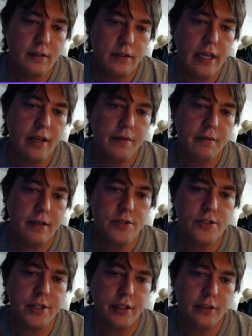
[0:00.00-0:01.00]
Yeah,
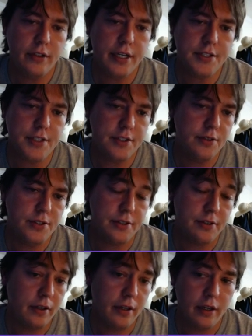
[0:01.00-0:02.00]
interesting. Good
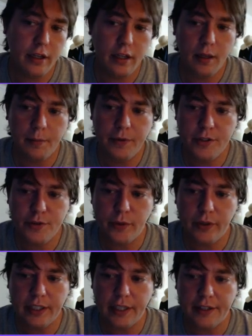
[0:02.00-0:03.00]
execution. This
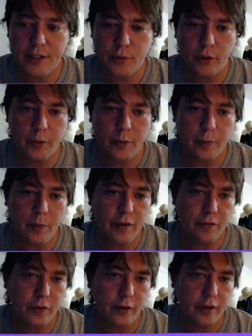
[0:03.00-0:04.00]
really went
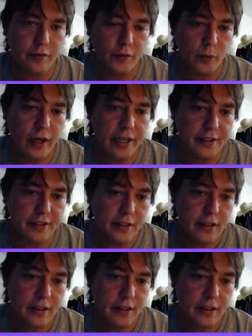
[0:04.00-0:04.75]
well for white.